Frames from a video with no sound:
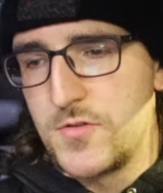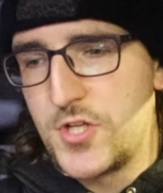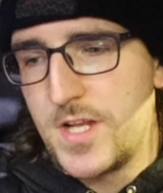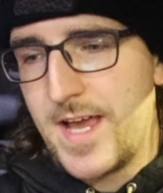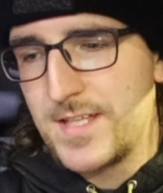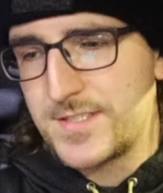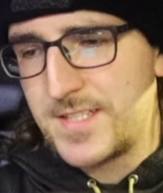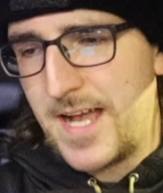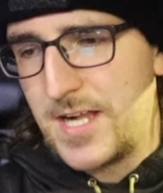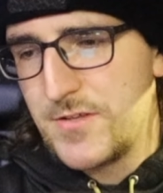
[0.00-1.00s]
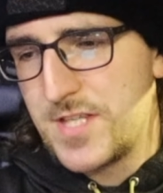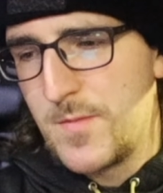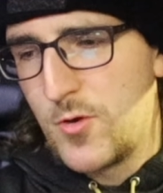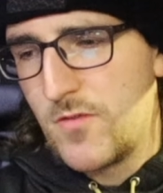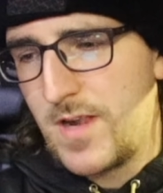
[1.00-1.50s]
So Judd asks, how do you stay
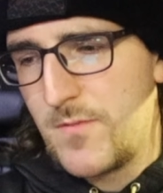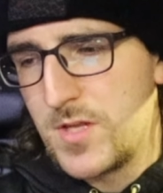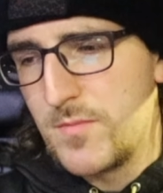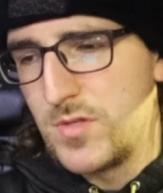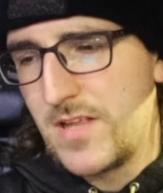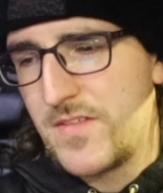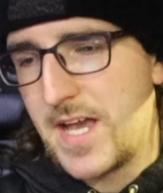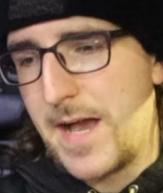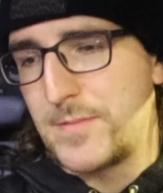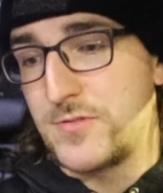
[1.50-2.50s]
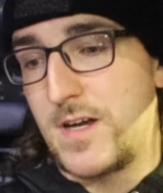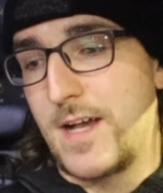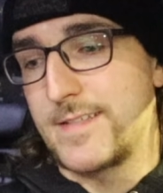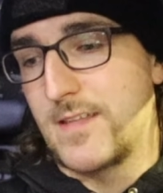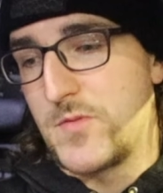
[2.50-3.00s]
motivated when you believe the absolute
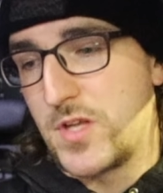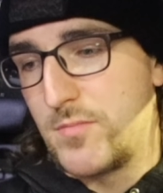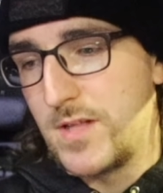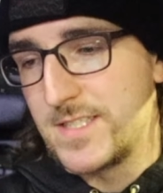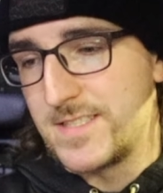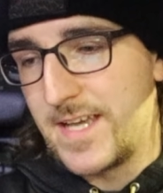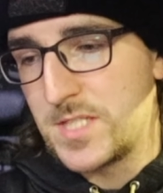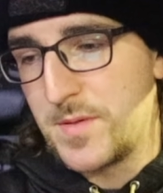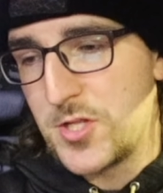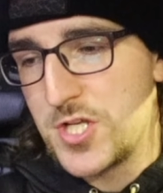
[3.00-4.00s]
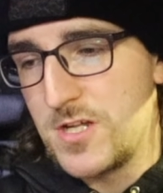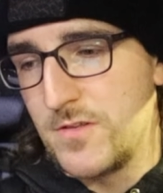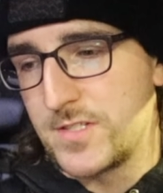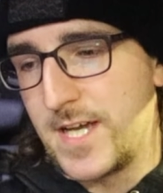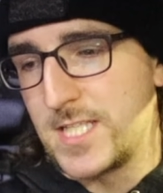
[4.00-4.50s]
highest level you could play is in the SPHL?
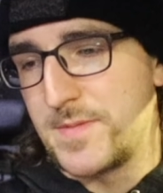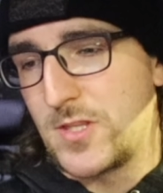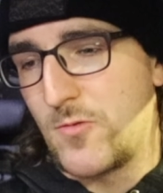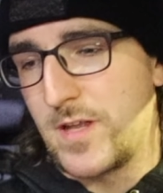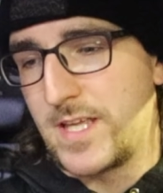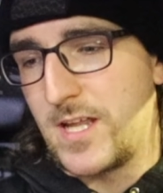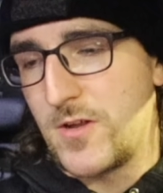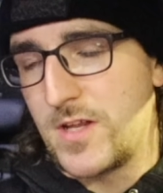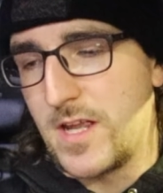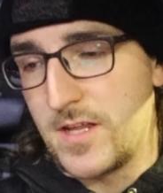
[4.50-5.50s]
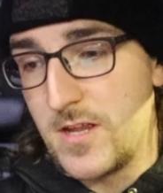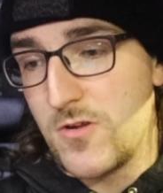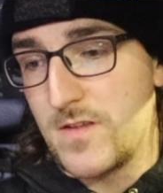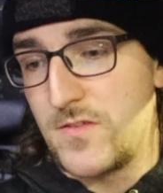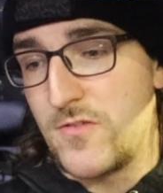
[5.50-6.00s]
Those guys make $20K a
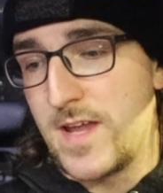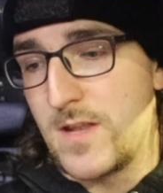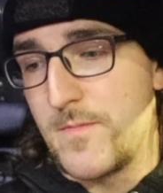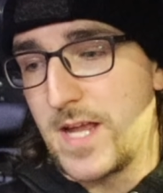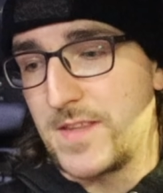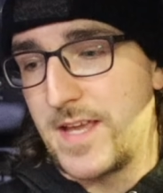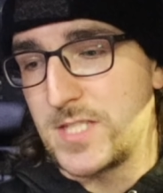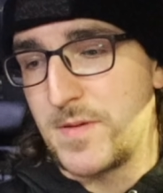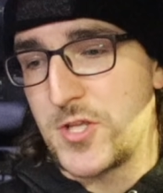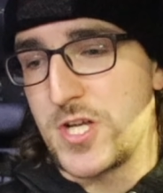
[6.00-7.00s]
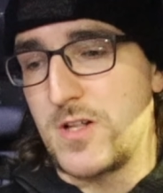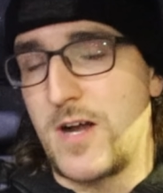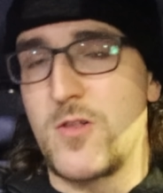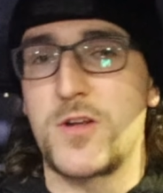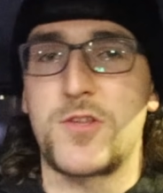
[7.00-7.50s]
year. And if you end up making the SPHL,
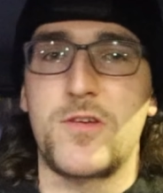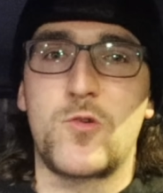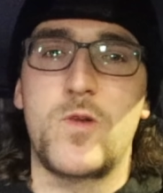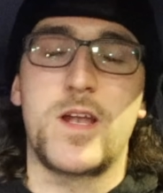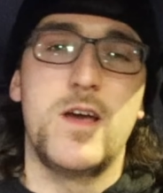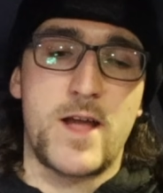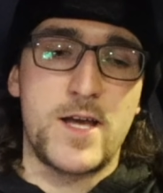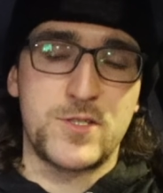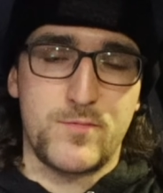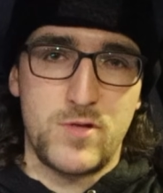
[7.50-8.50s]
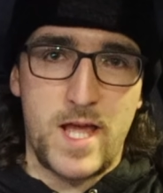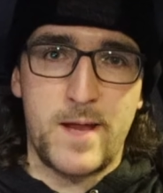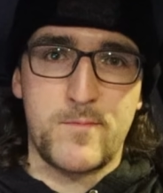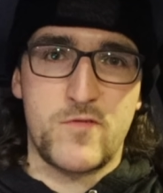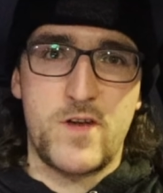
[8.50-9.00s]
how long until you quit? Guys are
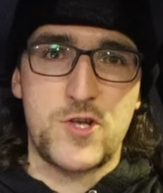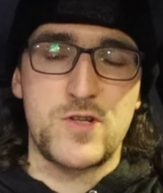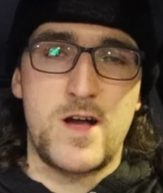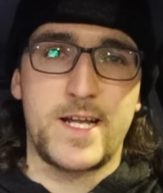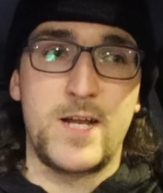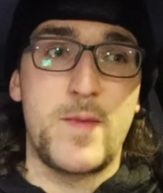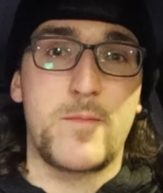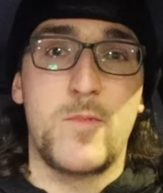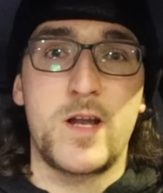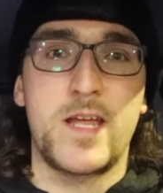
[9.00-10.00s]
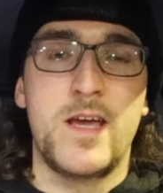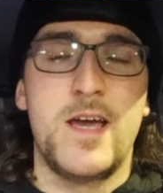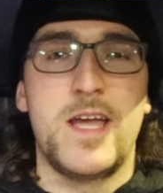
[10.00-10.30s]
playing professional hockey to make money.